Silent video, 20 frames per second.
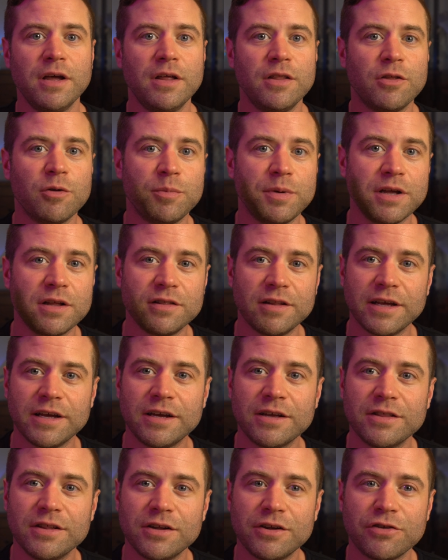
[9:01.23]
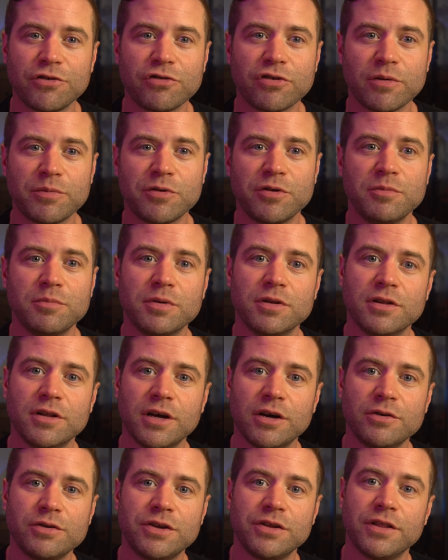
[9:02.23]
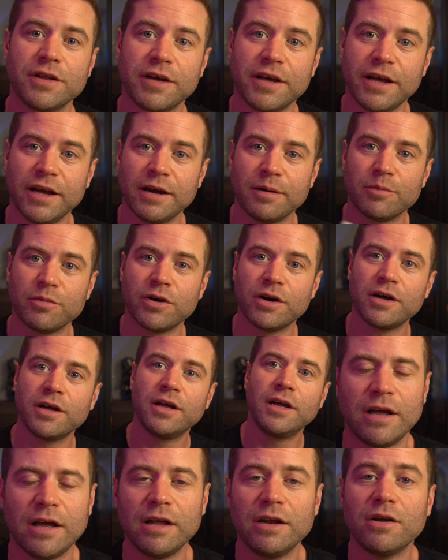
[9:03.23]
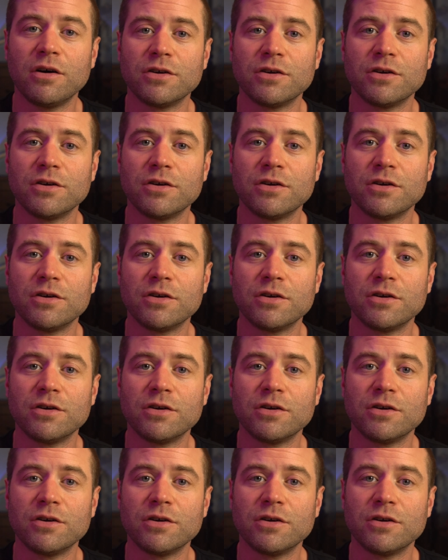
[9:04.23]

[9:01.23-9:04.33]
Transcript: there'll be a link in the description below to the camera and